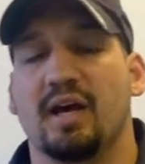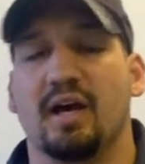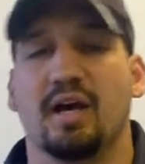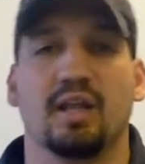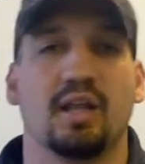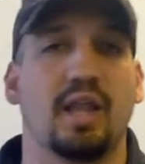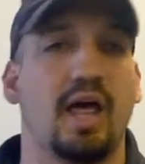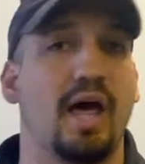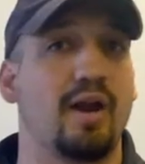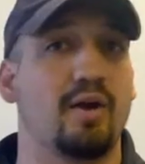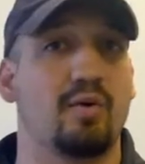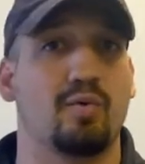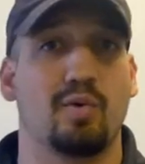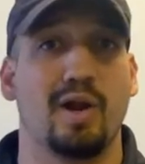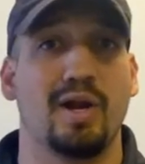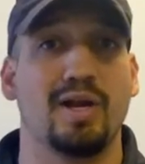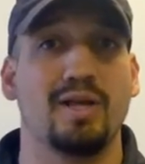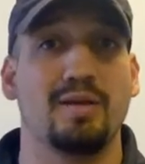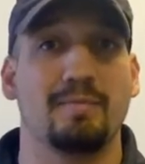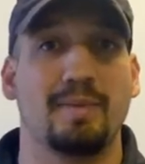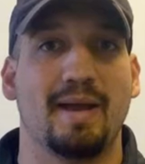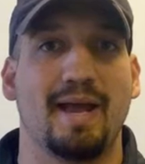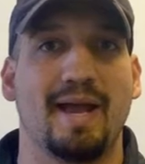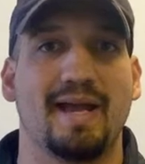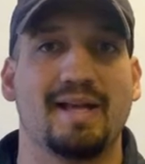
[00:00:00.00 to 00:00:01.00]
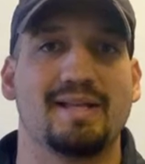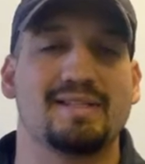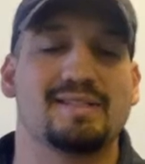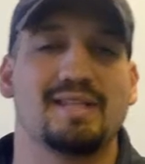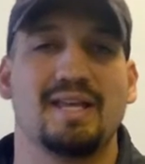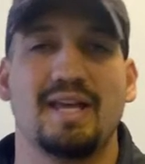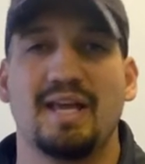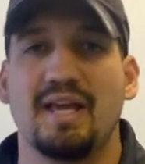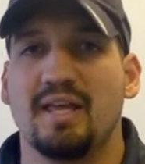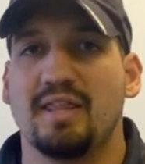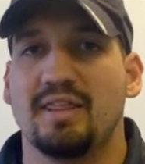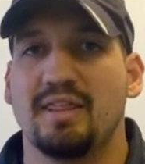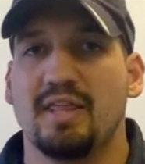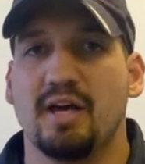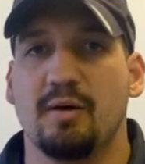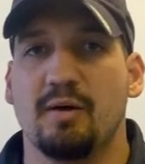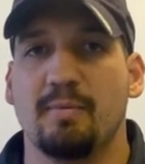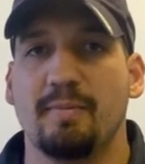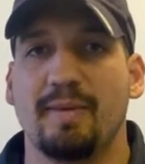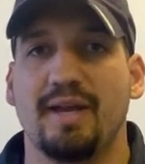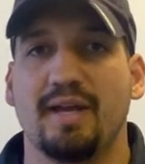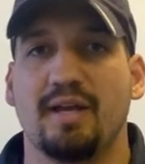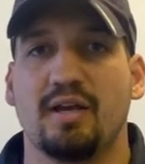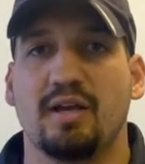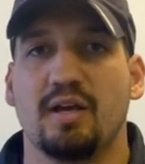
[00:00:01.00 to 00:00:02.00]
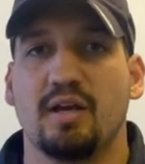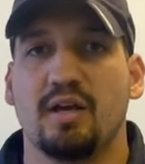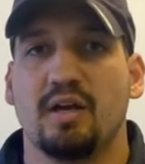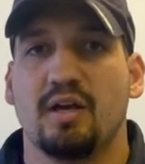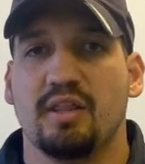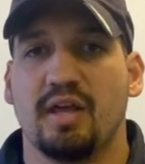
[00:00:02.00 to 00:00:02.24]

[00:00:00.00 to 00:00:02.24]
A lot of running backs, they'll make